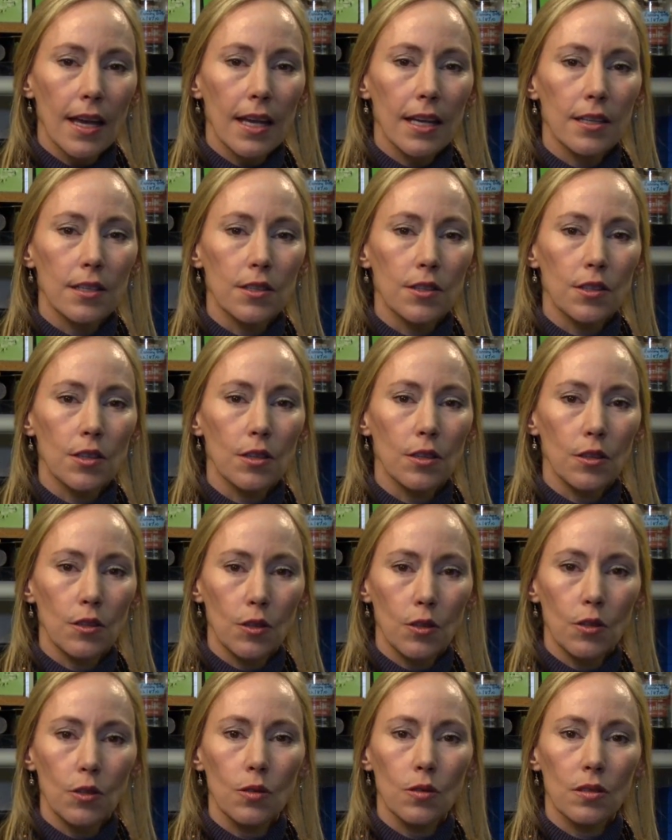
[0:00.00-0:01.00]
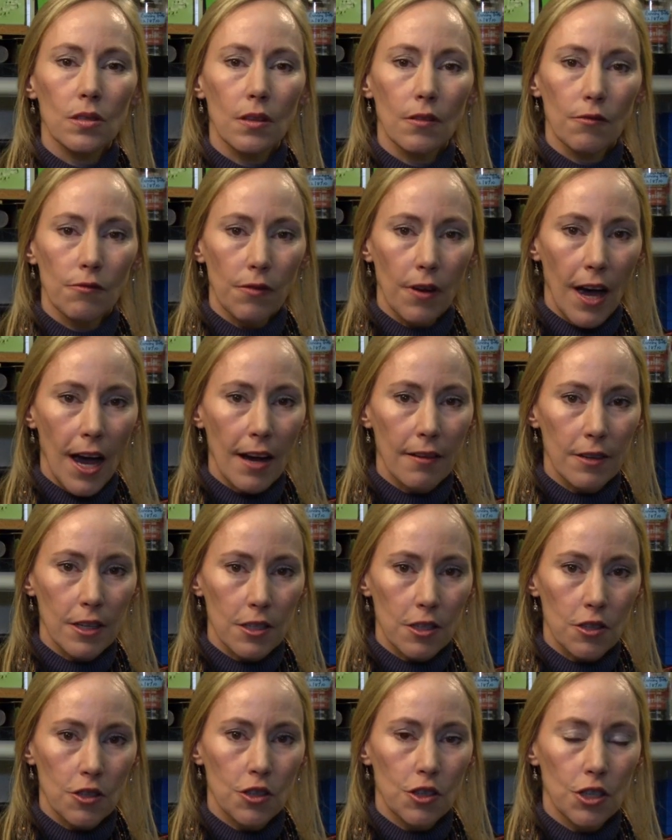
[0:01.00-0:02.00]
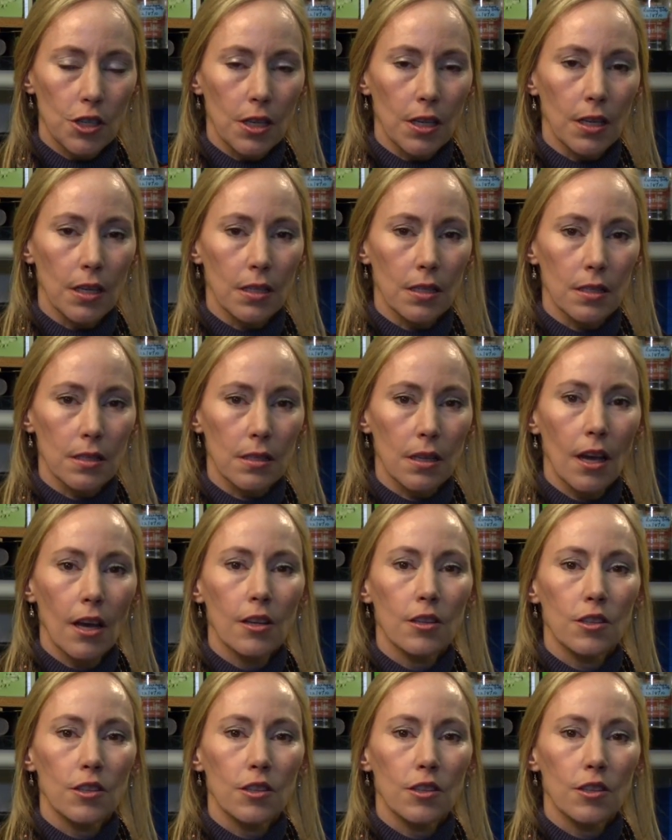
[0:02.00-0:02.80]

is to use the virus genes